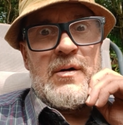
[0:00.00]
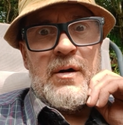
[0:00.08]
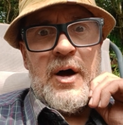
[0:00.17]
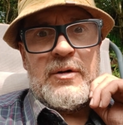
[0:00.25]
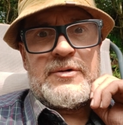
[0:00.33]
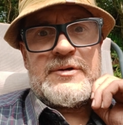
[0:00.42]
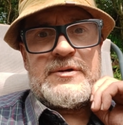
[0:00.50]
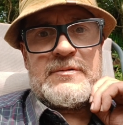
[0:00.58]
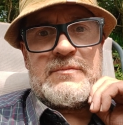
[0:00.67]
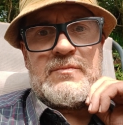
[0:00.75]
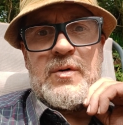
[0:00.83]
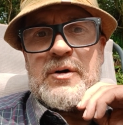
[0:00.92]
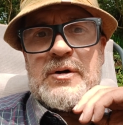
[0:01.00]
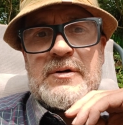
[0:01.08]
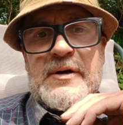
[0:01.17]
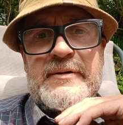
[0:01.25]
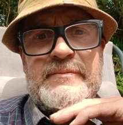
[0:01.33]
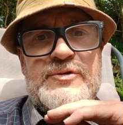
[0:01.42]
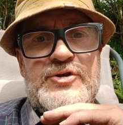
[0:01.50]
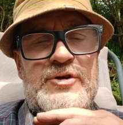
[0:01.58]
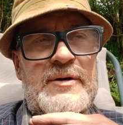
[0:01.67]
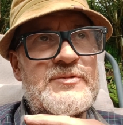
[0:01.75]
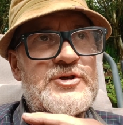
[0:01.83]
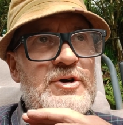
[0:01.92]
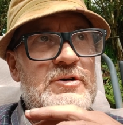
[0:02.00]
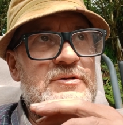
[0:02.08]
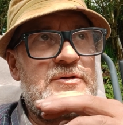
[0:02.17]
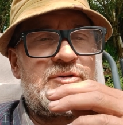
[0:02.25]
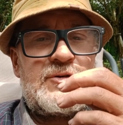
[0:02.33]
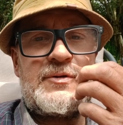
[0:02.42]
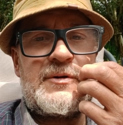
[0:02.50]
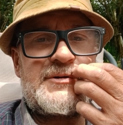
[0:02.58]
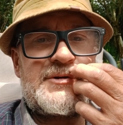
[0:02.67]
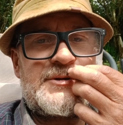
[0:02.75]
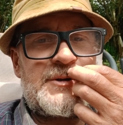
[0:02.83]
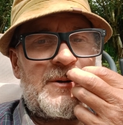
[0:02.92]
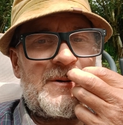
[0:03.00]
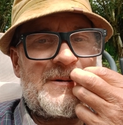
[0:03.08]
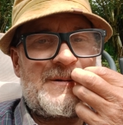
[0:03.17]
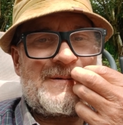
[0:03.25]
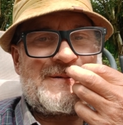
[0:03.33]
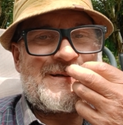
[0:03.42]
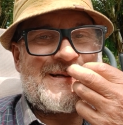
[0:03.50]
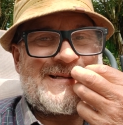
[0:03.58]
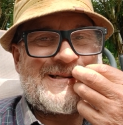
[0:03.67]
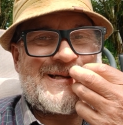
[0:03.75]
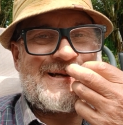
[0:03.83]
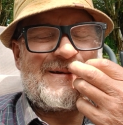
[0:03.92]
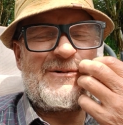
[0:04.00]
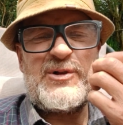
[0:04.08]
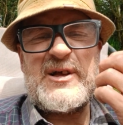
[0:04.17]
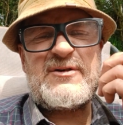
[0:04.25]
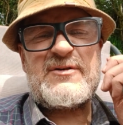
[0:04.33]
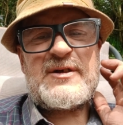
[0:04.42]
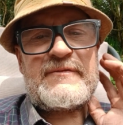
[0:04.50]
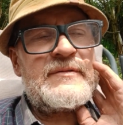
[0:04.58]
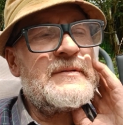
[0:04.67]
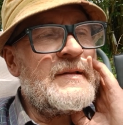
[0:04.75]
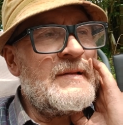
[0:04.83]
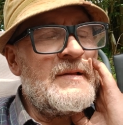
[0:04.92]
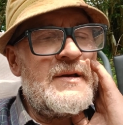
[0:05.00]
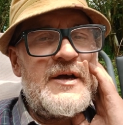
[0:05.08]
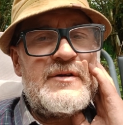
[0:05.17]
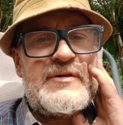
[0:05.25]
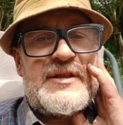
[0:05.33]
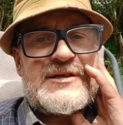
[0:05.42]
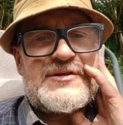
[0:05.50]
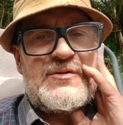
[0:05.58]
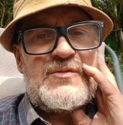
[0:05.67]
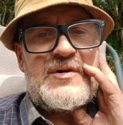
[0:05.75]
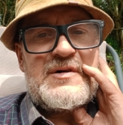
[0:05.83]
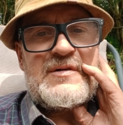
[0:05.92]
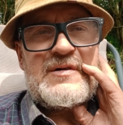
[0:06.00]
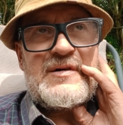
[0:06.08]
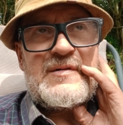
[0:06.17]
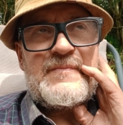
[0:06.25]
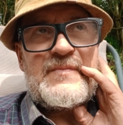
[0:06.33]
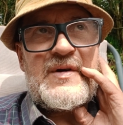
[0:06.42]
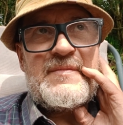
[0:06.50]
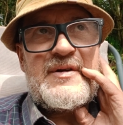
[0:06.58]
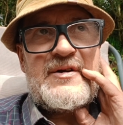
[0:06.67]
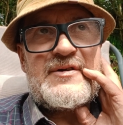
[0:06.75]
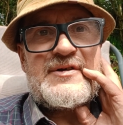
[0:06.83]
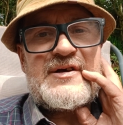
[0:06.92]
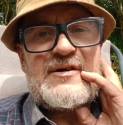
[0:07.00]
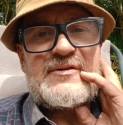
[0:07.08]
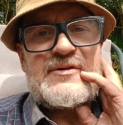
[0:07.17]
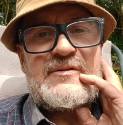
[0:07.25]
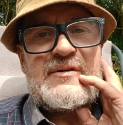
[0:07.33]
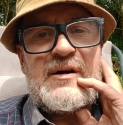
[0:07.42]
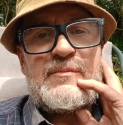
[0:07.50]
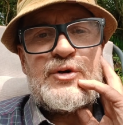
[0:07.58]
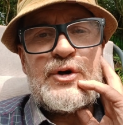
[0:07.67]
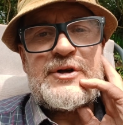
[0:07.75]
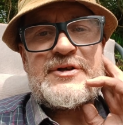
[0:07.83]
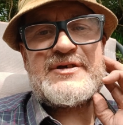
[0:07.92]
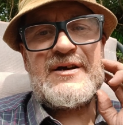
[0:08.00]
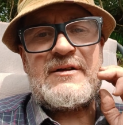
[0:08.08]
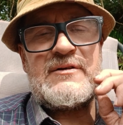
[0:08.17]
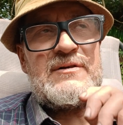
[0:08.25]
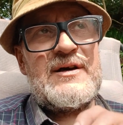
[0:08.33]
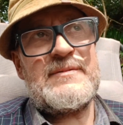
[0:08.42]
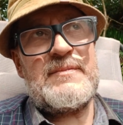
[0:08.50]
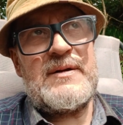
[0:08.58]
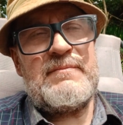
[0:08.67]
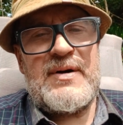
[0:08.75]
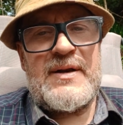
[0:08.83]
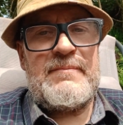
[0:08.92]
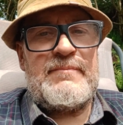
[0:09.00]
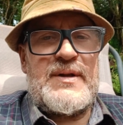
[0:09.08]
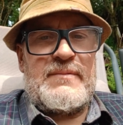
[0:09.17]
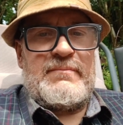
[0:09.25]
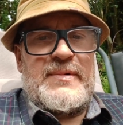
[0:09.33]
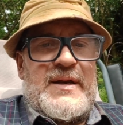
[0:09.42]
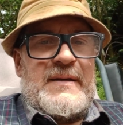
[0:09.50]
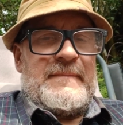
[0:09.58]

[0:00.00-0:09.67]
Oh, oh I'm shocked that you're not shocked and shame, all that sort of stuff. Anyway, that's not what I'm here to tell you. I'm here to tell you, like man, but.